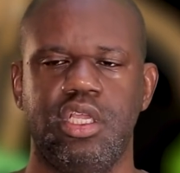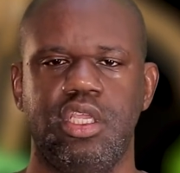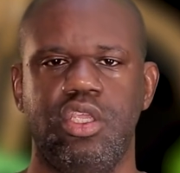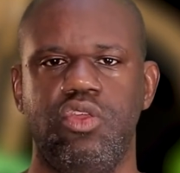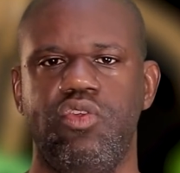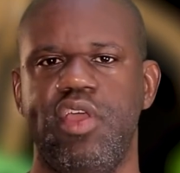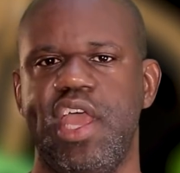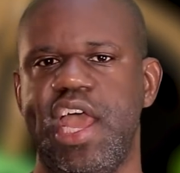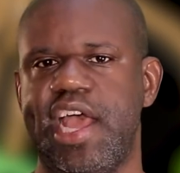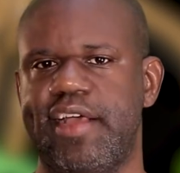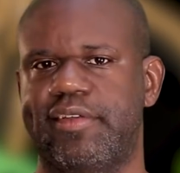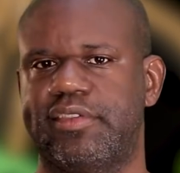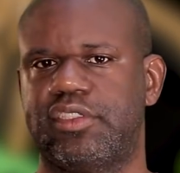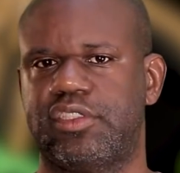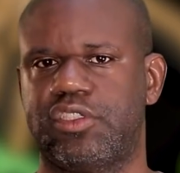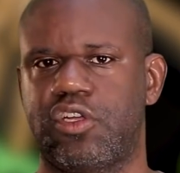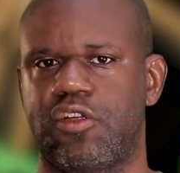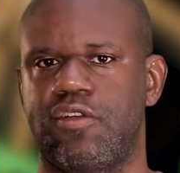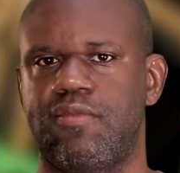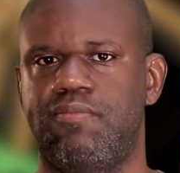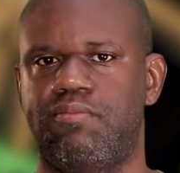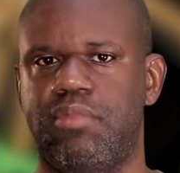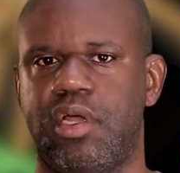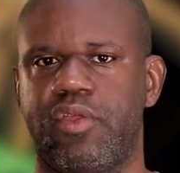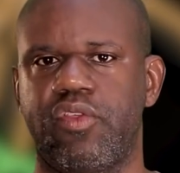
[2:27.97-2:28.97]
You have
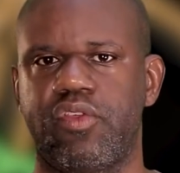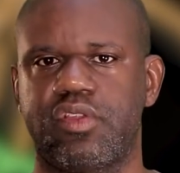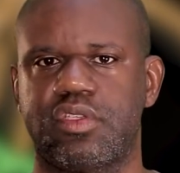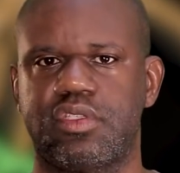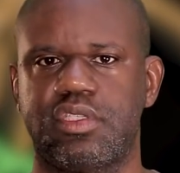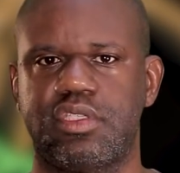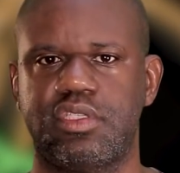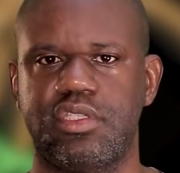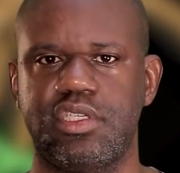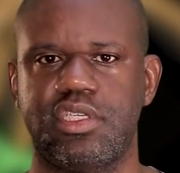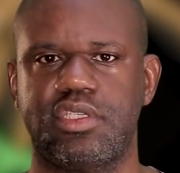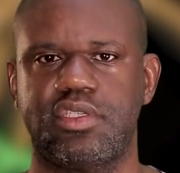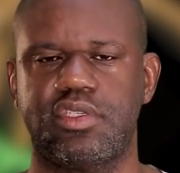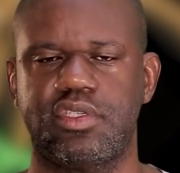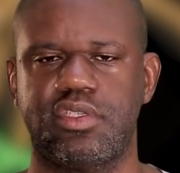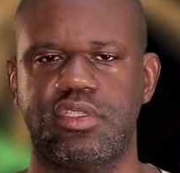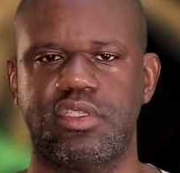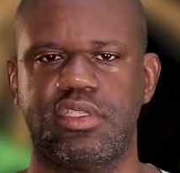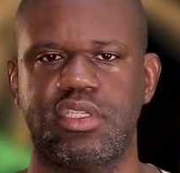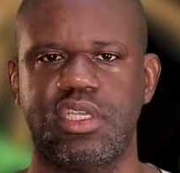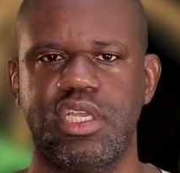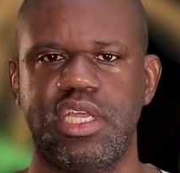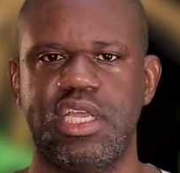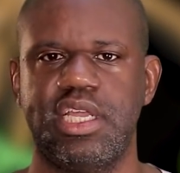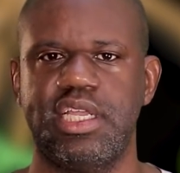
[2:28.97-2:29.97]
certain brothers and
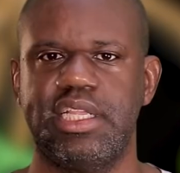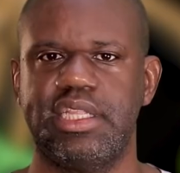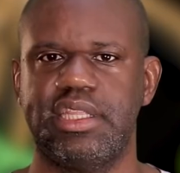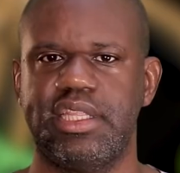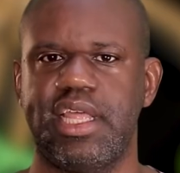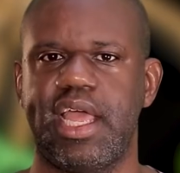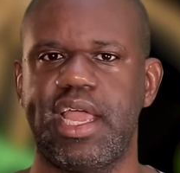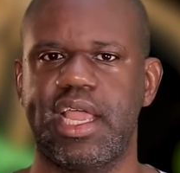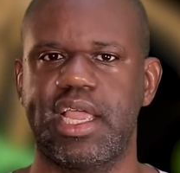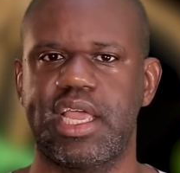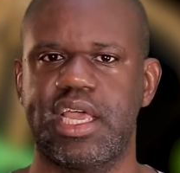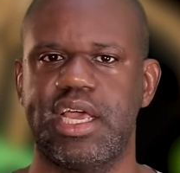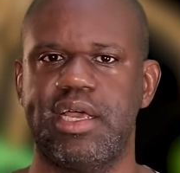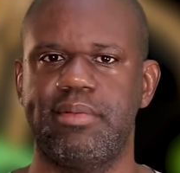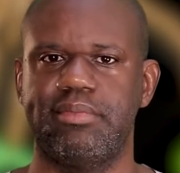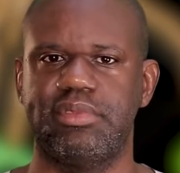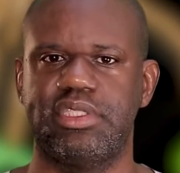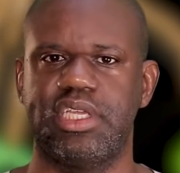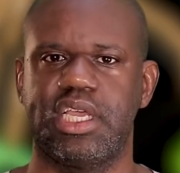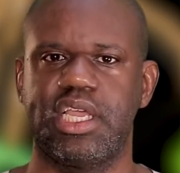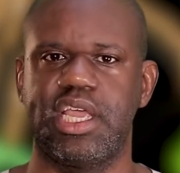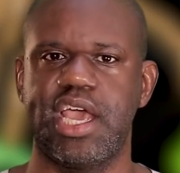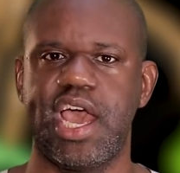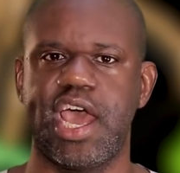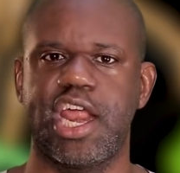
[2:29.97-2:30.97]
sisters that come
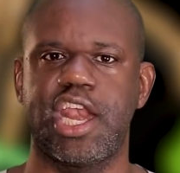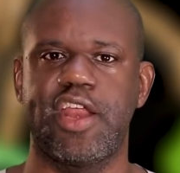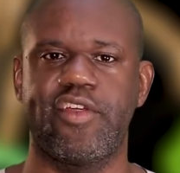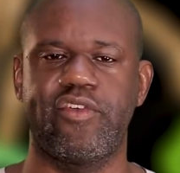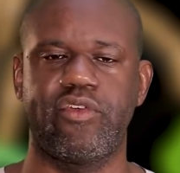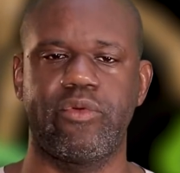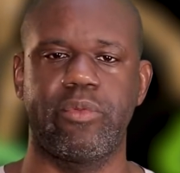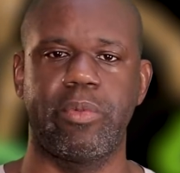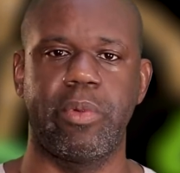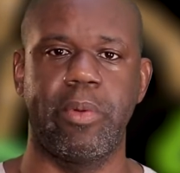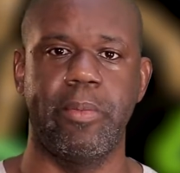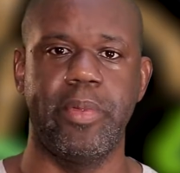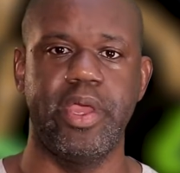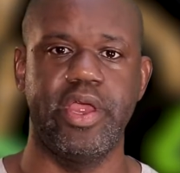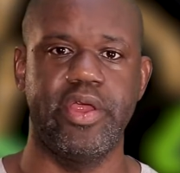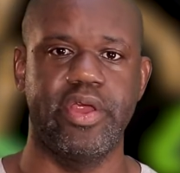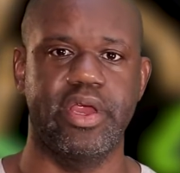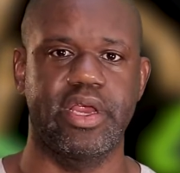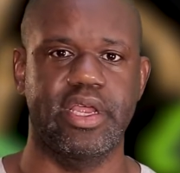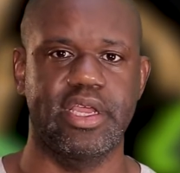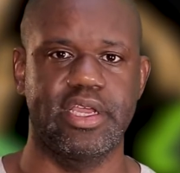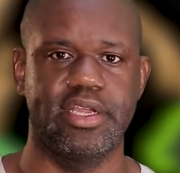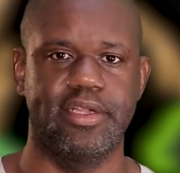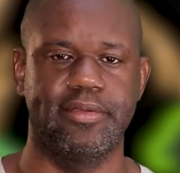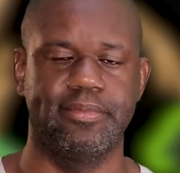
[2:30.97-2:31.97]
to Ghana from
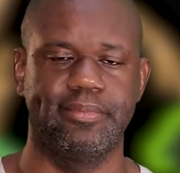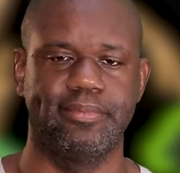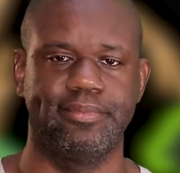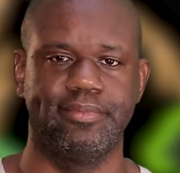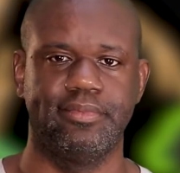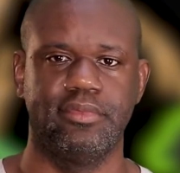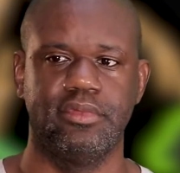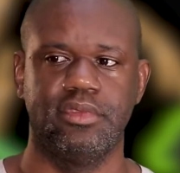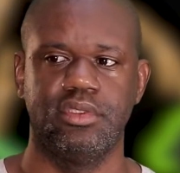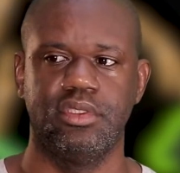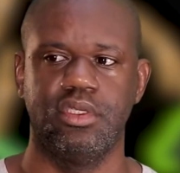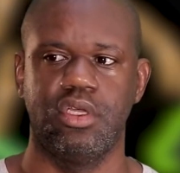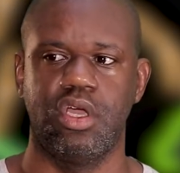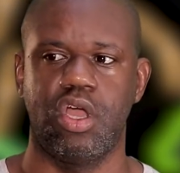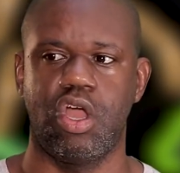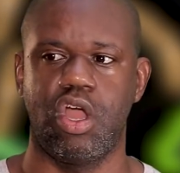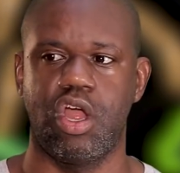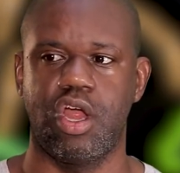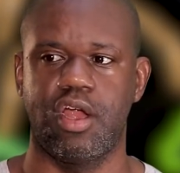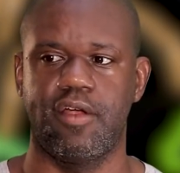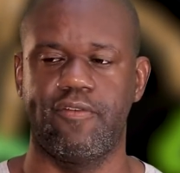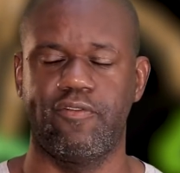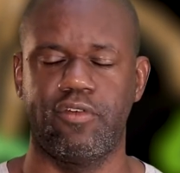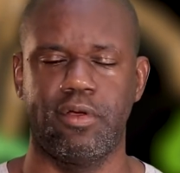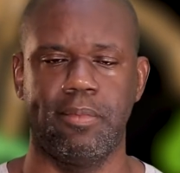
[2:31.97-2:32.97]
America
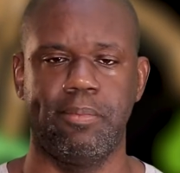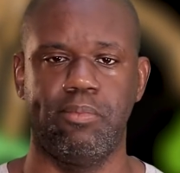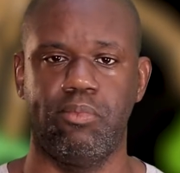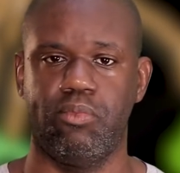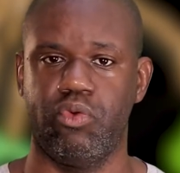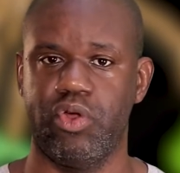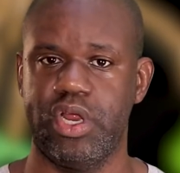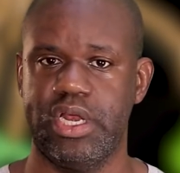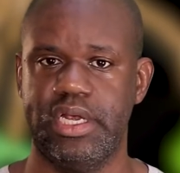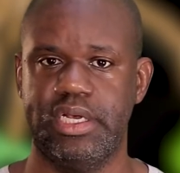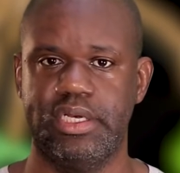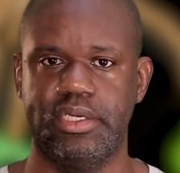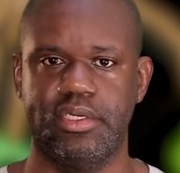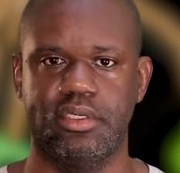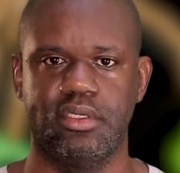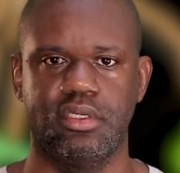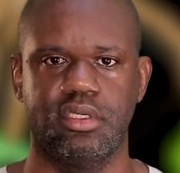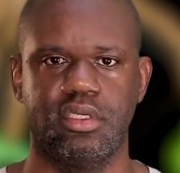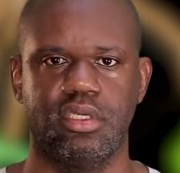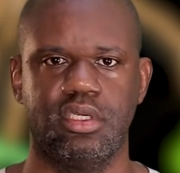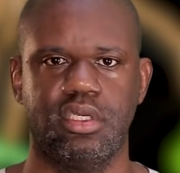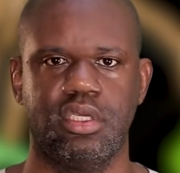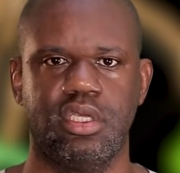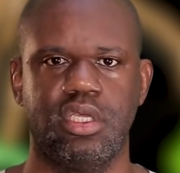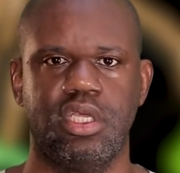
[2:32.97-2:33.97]
or from Britain,
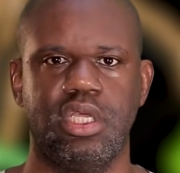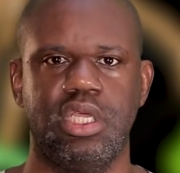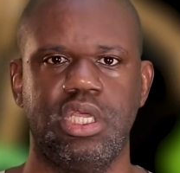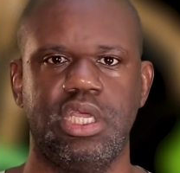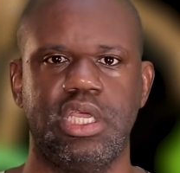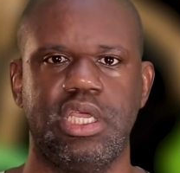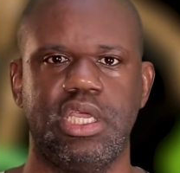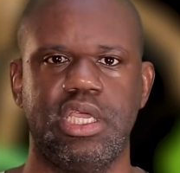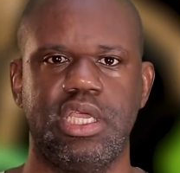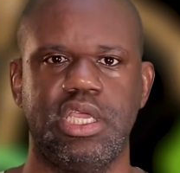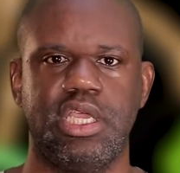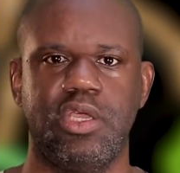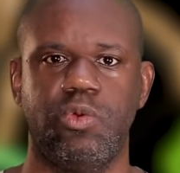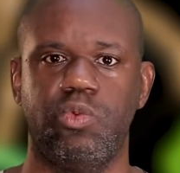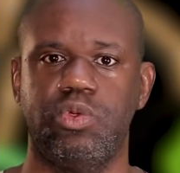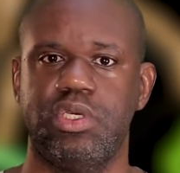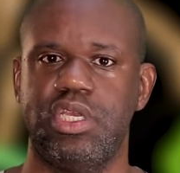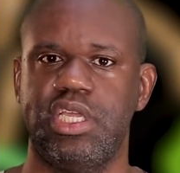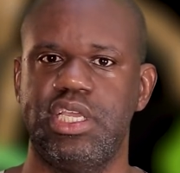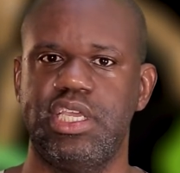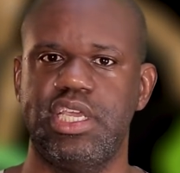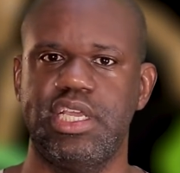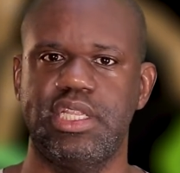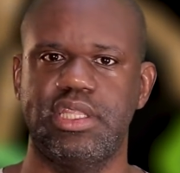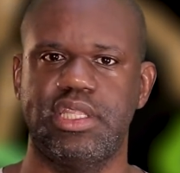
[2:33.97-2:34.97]
and when
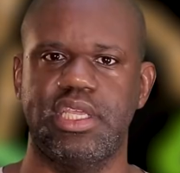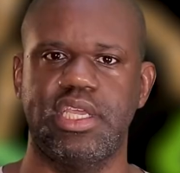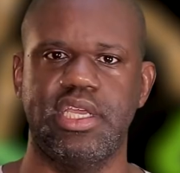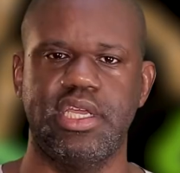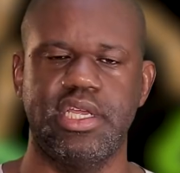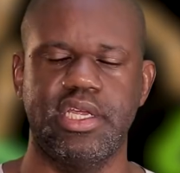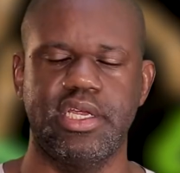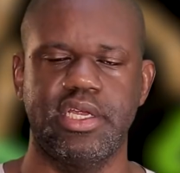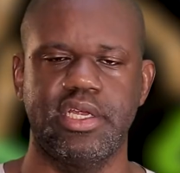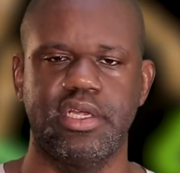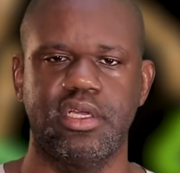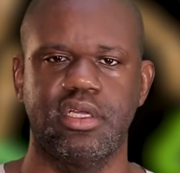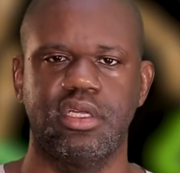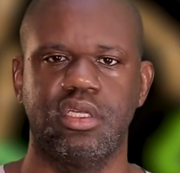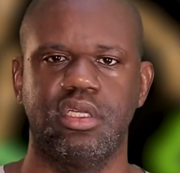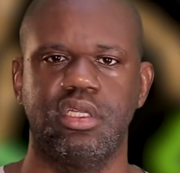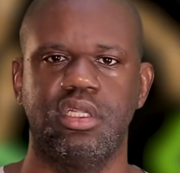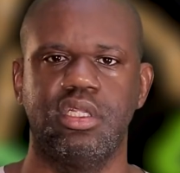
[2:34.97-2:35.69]
they get there,